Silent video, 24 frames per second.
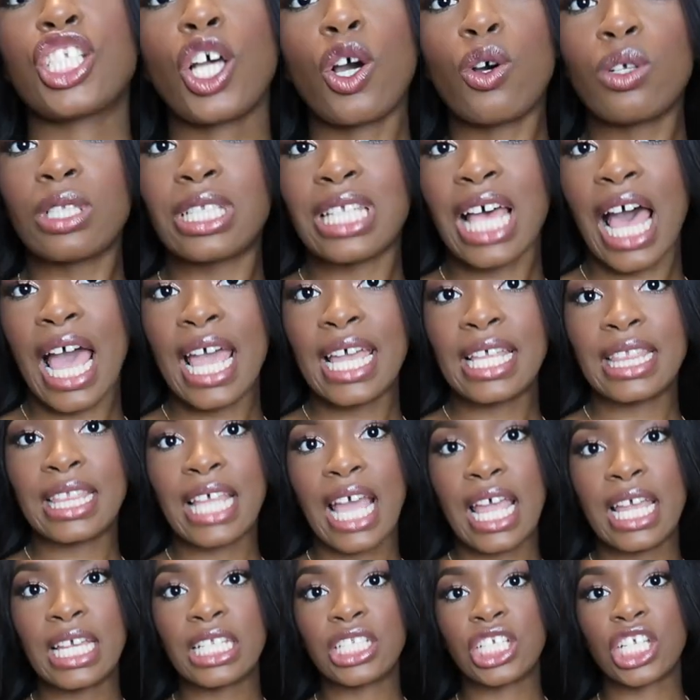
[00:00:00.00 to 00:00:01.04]
so tight
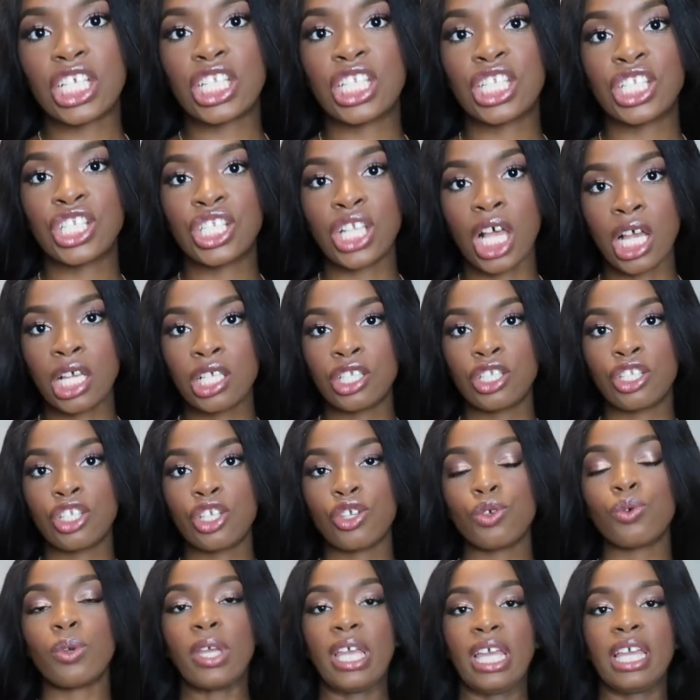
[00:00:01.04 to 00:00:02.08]
that it just sucks
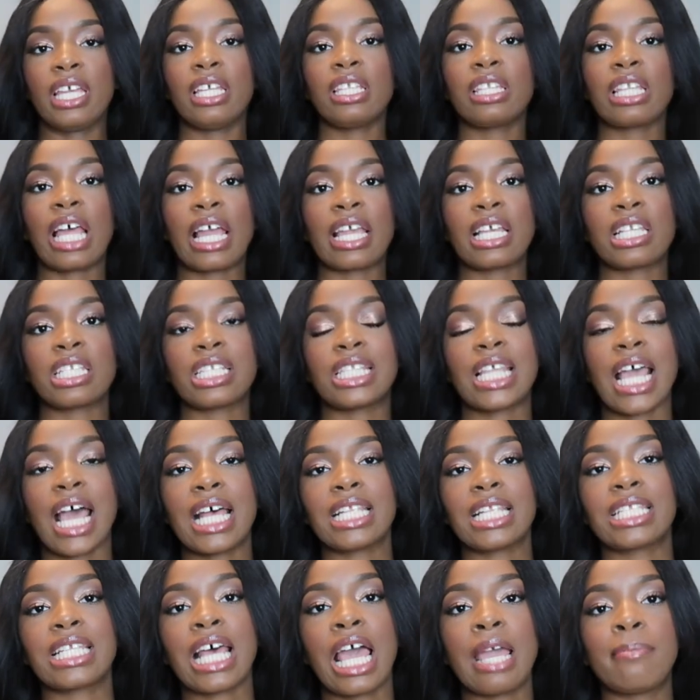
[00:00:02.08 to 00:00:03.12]
you in. Like, it's
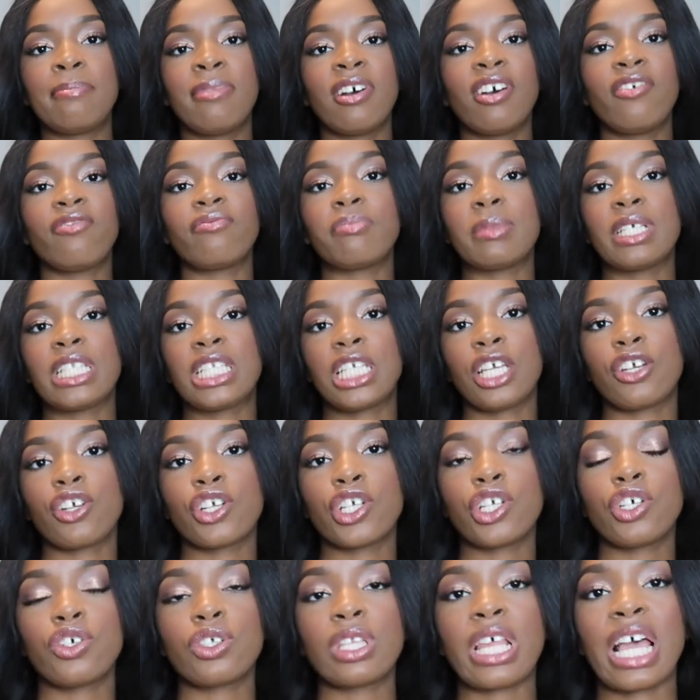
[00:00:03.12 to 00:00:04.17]
that type of
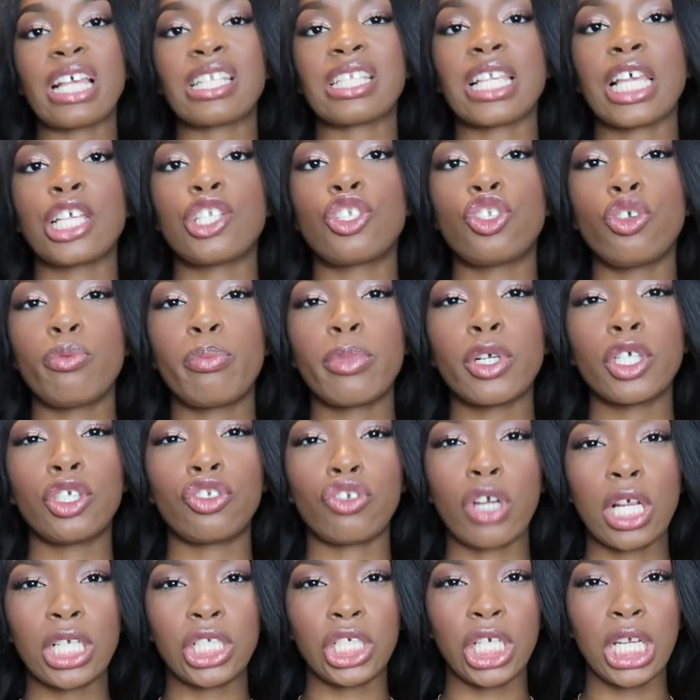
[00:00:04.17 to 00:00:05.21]
material that's like super
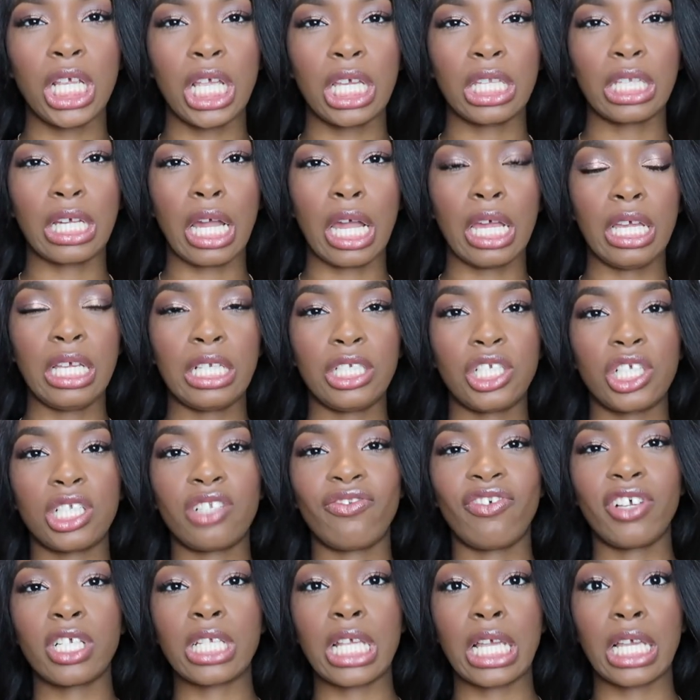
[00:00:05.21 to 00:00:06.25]
stretchy, and that it just
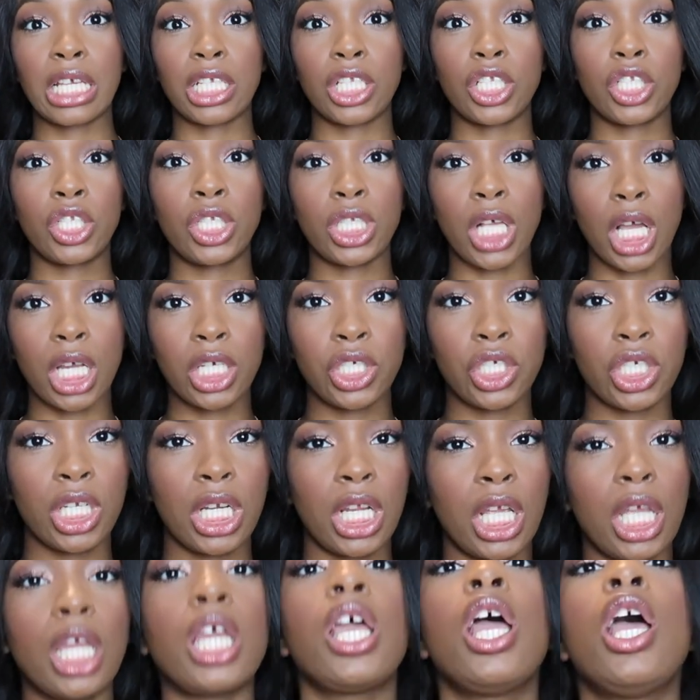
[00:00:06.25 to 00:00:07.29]
feels like it's
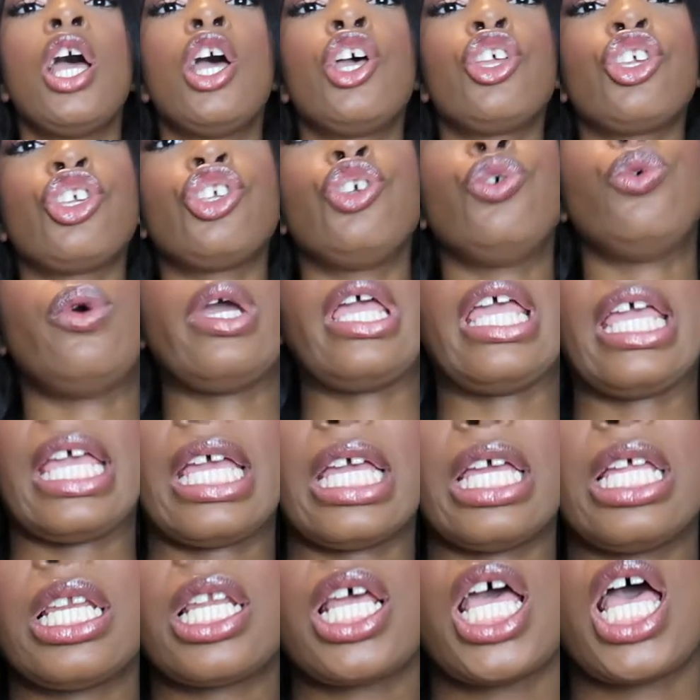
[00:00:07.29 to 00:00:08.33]
suctioning you
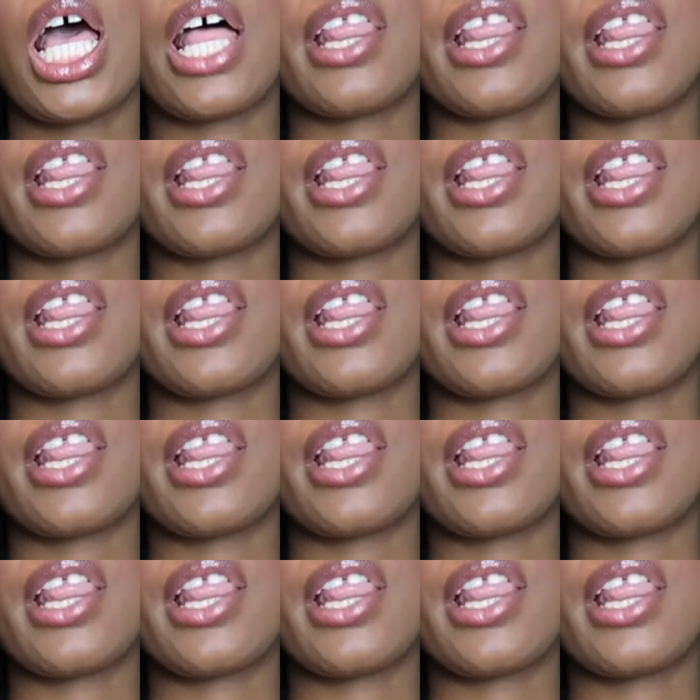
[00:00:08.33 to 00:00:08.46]
in.